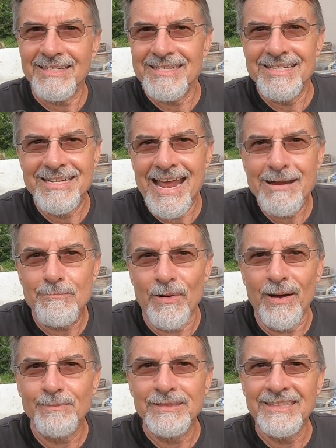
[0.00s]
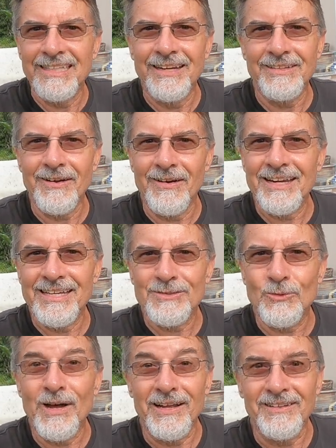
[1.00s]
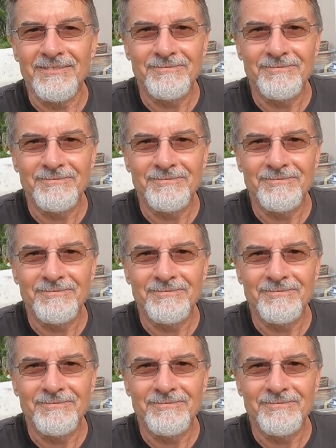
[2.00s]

date palms in their yard as well.